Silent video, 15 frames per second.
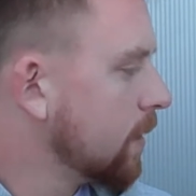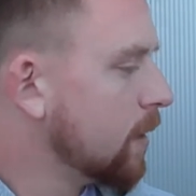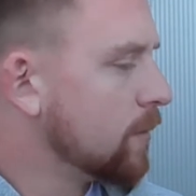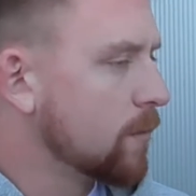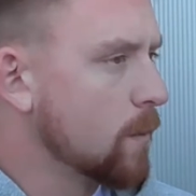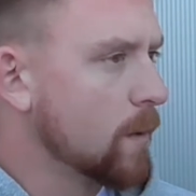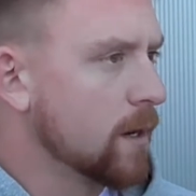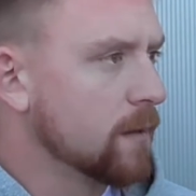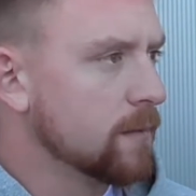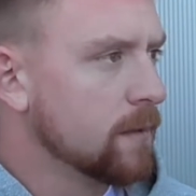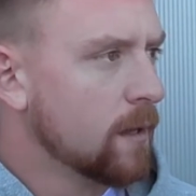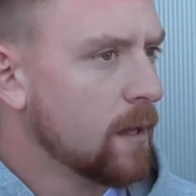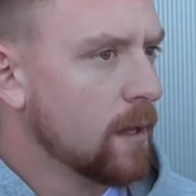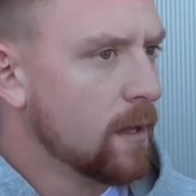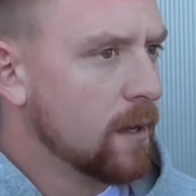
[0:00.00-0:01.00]
You know, if we want
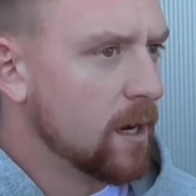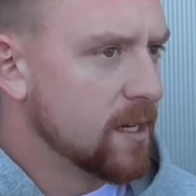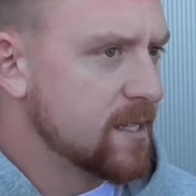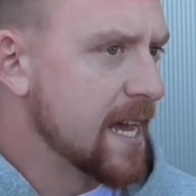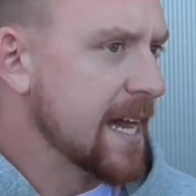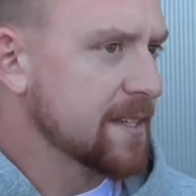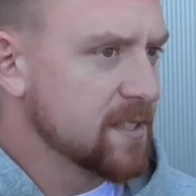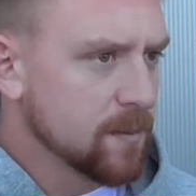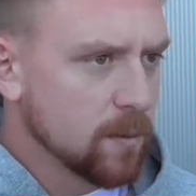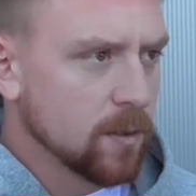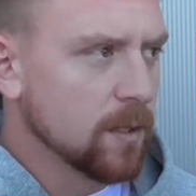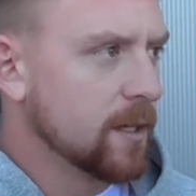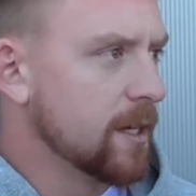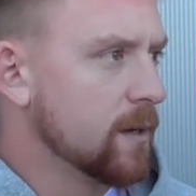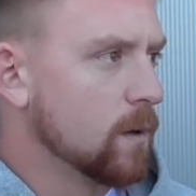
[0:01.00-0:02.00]
to attack
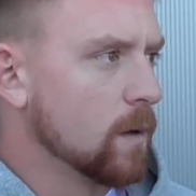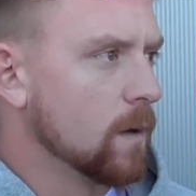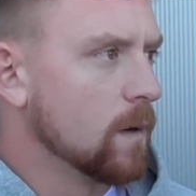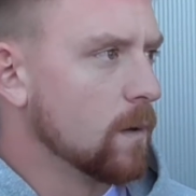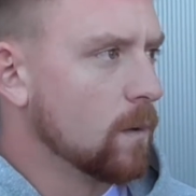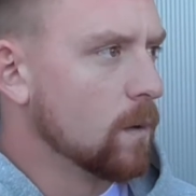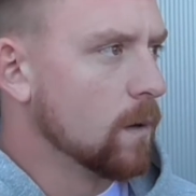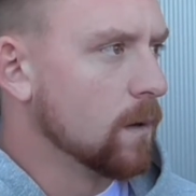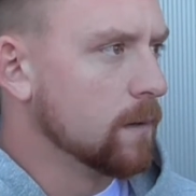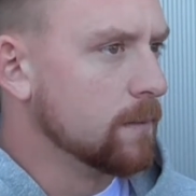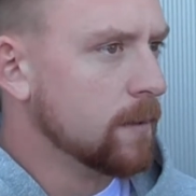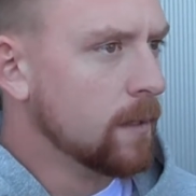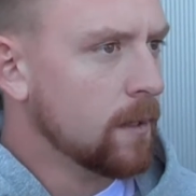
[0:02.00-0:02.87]
similarly or, or